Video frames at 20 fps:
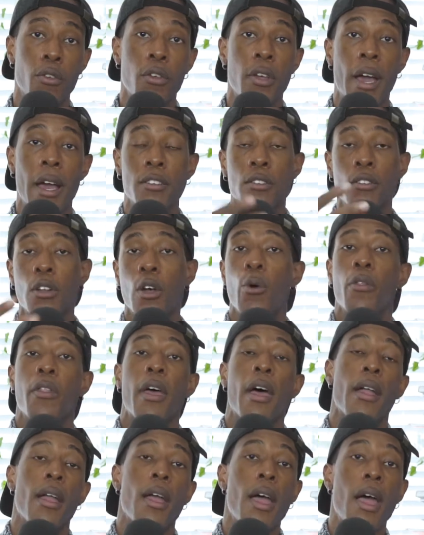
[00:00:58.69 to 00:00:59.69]
you guys know
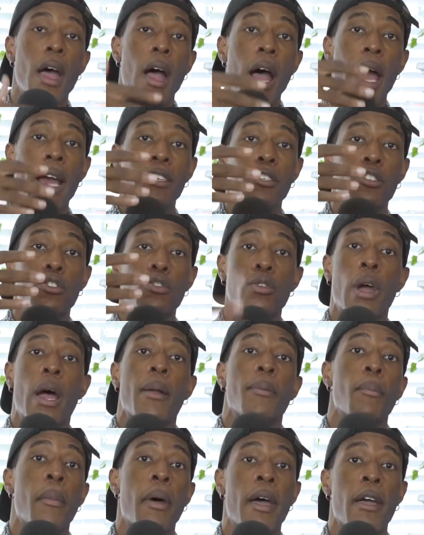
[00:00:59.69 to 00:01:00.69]
that I just
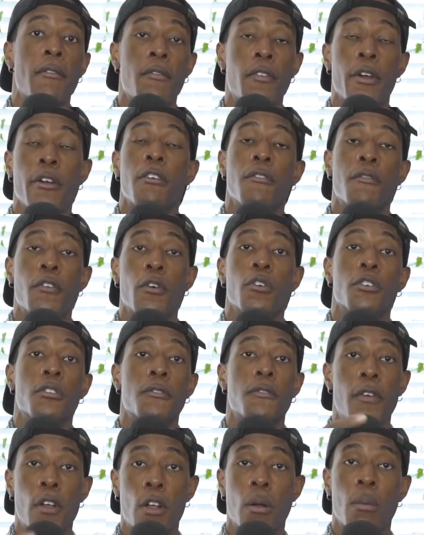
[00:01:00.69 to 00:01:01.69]
dropped my very
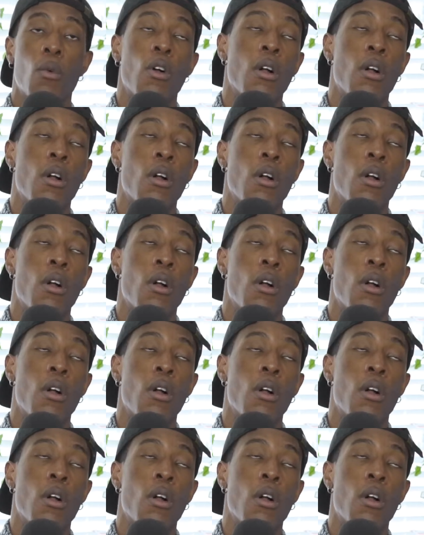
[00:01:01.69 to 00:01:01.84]
first film.